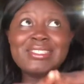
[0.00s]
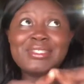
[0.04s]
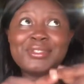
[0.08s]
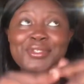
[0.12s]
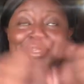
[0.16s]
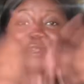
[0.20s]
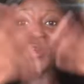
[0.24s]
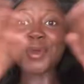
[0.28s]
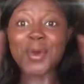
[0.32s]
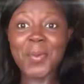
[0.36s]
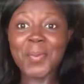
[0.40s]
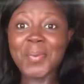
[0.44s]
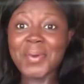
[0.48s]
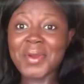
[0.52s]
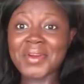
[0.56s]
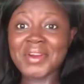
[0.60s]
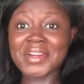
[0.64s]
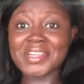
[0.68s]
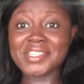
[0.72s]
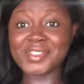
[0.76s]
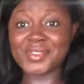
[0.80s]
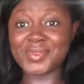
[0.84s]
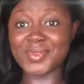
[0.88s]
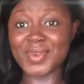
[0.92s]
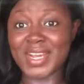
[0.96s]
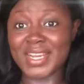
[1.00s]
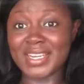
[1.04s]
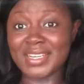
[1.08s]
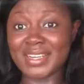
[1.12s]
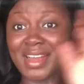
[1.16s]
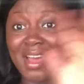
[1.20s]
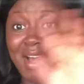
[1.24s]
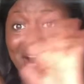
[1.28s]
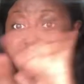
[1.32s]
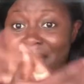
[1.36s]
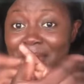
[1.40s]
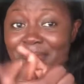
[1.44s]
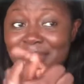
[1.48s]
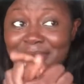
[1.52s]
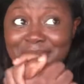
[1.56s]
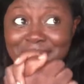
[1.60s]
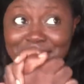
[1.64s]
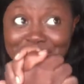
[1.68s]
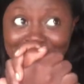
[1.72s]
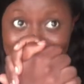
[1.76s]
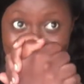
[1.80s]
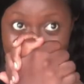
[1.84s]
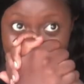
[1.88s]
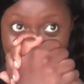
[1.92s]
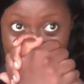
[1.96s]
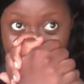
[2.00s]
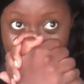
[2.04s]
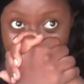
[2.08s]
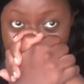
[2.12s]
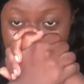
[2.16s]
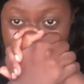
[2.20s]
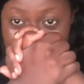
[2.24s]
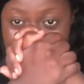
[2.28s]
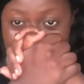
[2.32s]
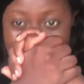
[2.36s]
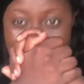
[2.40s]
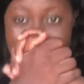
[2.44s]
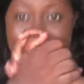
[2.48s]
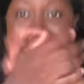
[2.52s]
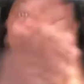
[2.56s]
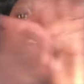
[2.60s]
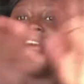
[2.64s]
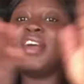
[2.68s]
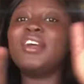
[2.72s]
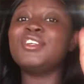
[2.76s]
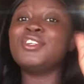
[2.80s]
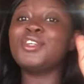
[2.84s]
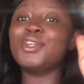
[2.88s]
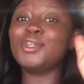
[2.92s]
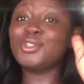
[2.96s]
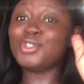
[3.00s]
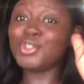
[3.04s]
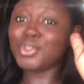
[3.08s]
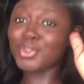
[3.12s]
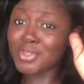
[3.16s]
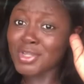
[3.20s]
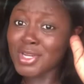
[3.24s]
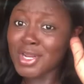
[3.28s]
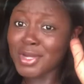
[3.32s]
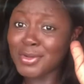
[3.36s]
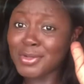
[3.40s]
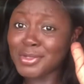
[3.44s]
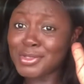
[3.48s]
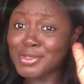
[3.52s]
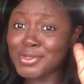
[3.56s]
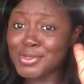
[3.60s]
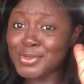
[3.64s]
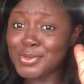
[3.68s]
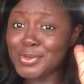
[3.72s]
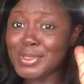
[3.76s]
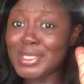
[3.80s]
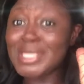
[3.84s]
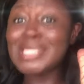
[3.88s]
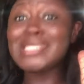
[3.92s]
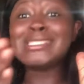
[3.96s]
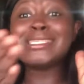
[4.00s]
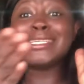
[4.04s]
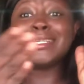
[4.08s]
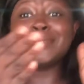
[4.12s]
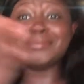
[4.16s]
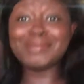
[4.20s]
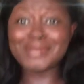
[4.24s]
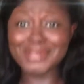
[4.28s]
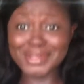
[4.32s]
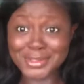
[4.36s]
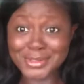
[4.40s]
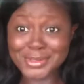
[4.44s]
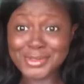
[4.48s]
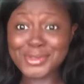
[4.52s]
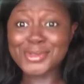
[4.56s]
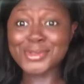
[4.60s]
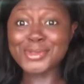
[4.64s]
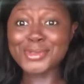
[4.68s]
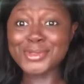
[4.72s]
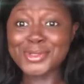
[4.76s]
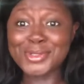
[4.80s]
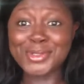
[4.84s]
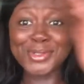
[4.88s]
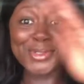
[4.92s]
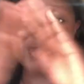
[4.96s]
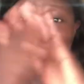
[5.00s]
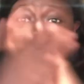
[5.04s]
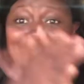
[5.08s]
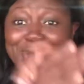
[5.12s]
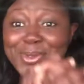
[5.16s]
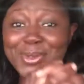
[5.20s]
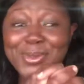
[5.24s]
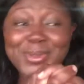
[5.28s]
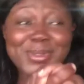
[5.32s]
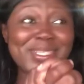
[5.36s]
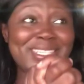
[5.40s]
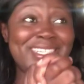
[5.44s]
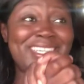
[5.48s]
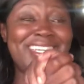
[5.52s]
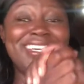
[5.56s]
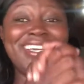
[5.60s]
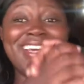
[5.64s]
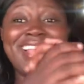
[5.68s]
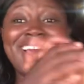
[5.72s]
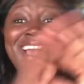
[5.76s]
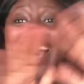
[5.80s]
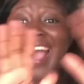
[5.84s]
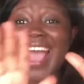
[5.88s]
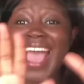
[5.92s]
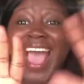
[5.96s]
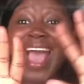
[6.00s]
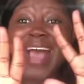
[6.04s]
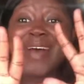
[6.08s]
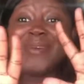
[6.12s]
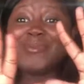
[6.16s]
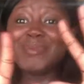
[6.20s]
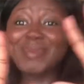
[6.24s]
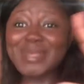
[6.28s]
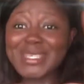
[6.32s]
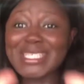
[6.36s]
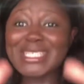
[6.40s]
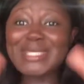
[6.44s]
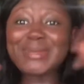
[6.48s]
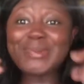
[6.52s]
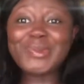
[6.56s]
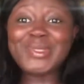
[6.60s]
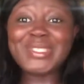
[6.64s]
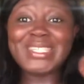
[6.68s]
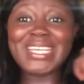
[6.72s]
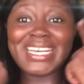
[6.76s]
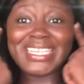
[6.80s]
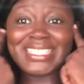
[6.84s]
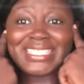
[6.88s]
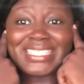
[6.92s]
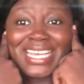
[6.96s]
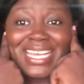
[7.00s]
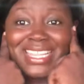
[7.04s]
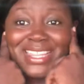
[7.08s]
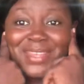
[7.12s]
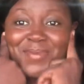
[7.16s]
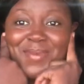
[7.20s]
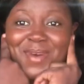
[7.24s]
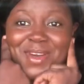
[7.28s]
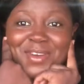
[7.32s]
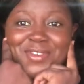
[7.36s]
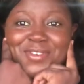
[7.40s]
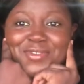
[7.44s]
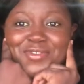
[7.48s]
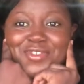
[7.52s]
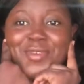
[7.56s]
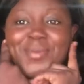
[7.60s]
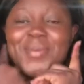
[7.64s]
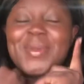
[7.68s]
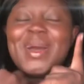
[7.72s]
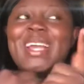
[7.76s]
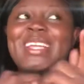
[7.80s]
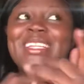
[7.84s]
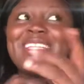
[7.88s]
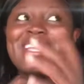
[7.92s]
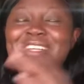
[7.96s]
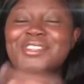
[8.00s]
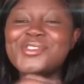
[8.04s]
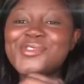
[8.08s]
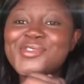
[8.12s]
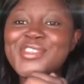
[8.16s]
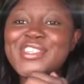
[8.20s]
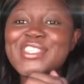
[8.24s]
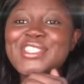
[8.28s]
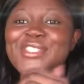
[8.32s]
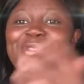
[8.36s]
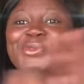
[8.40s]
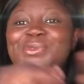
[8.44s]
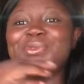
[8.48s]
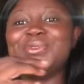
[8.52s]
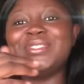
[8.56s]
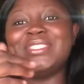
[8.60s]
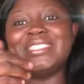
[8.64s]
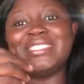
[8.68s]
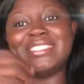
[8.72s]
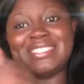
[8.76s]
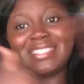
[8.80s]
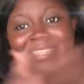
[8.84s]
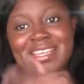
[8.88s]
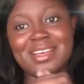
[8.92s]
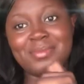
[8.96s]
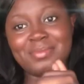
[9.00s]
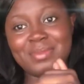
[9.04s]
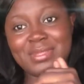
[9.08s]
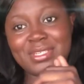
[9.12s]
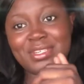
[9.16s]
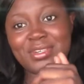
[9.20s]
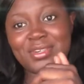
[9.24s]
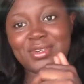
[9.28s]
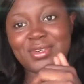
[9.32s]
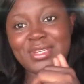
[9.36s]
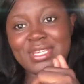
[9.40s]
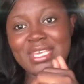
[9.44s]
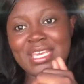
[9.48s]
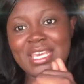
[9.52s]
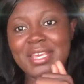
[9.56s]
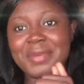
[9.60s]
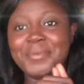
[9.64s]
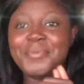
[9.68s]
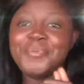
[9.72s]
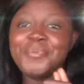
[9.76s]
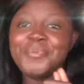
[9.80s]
to your parents right now, your children are going to do the same thing to you. So please put that at the back of your mind and do it reasonably, okay?